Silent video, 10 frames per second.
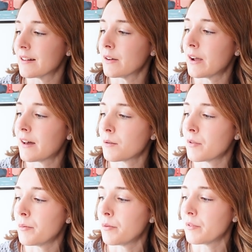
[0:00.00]
So at the
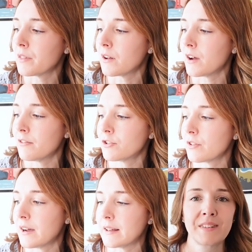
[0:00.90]
moment with the Lyra
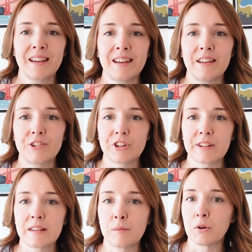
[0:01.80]
dress, it's
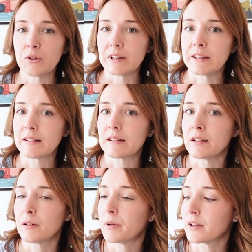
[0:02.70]
just the bodice
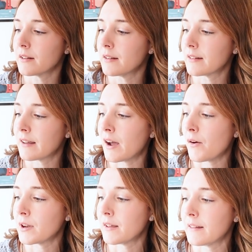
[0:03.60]
that buttons
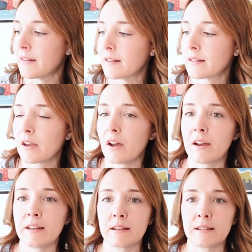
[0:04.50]
down and then the skirt
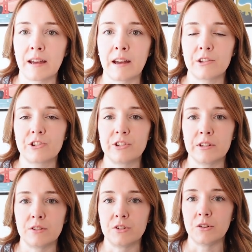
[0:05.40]
is attached
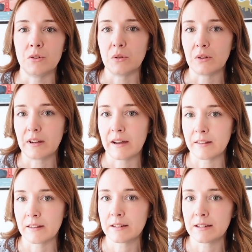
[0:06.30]
into
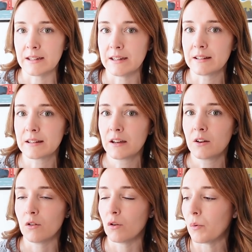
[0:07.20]
gathered tiers,
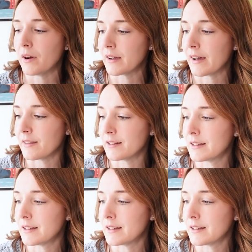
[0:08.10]
or one gathered